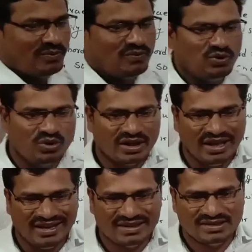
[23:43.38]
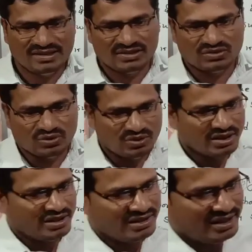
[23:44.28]
Four characteristics
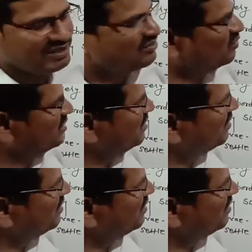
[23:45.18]
over, and last one is